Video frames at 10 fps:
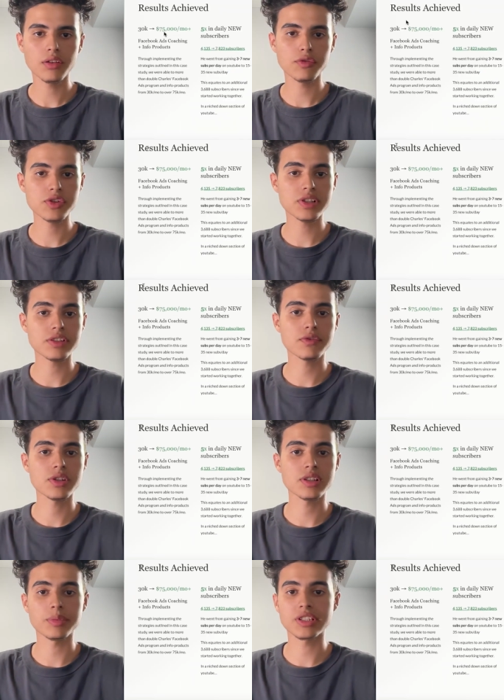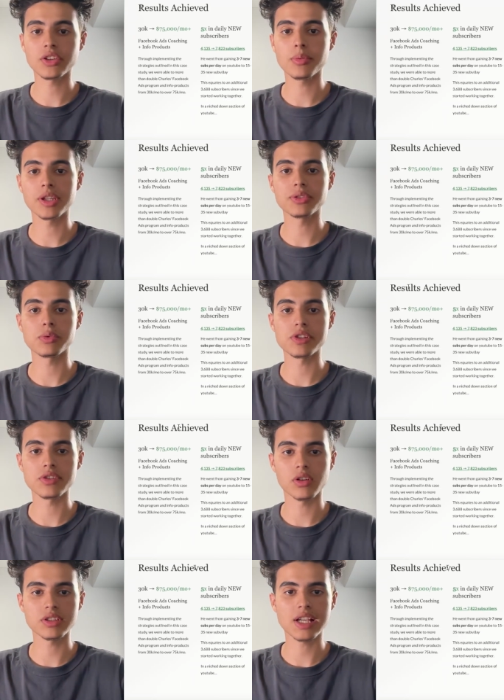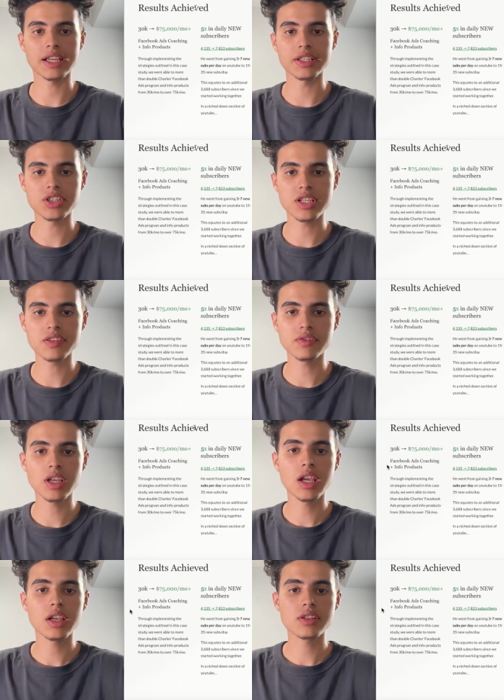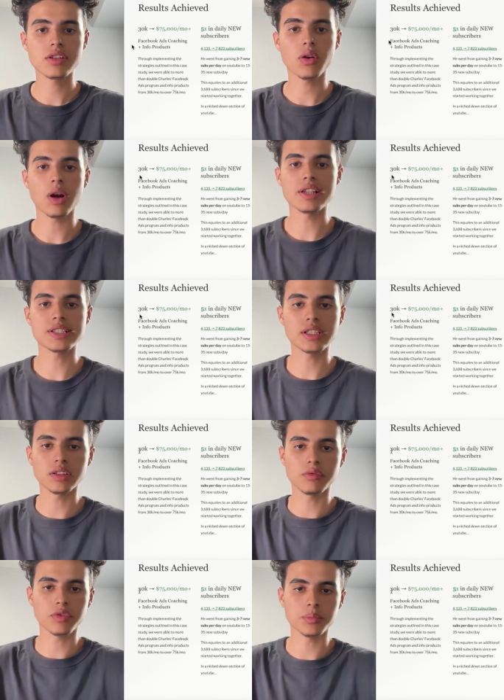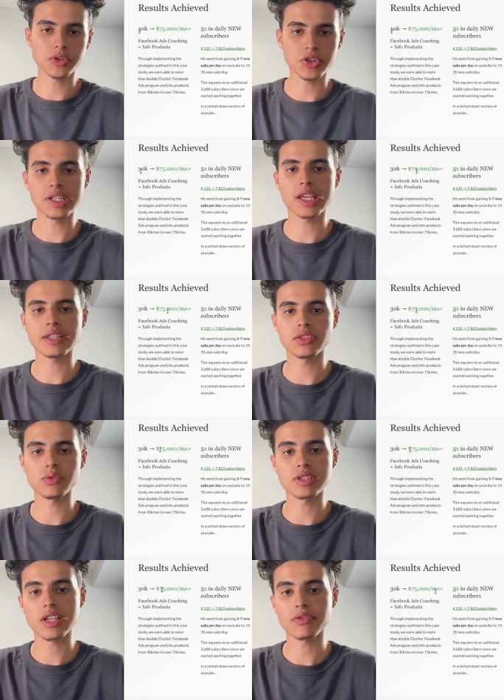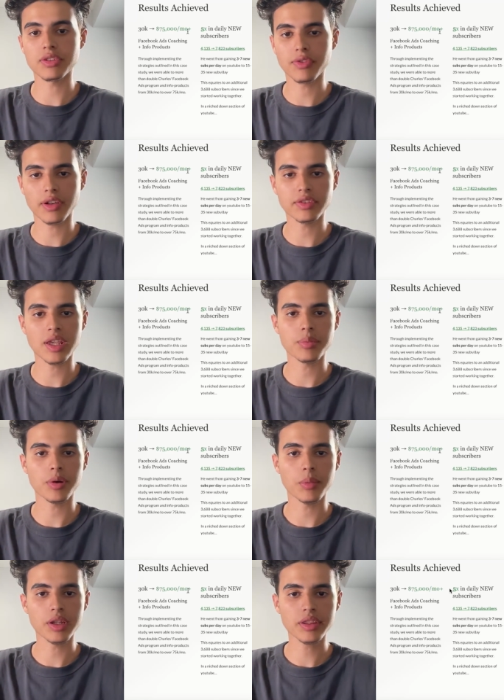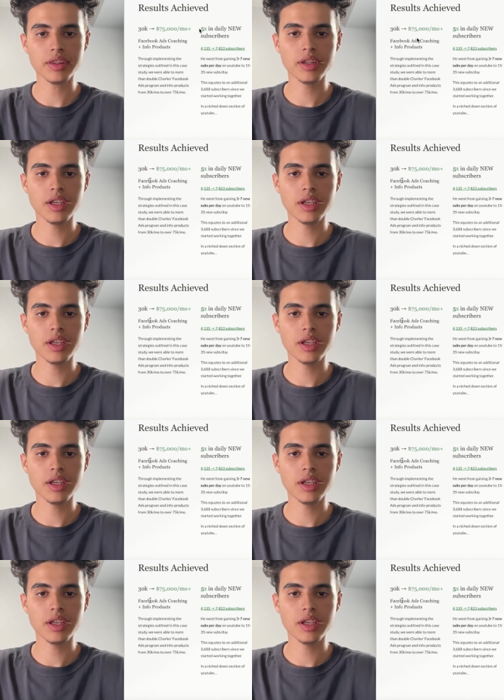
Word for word: First things first, let me tell you about the results I achieved. So I scaled him from 30K to 75K per month.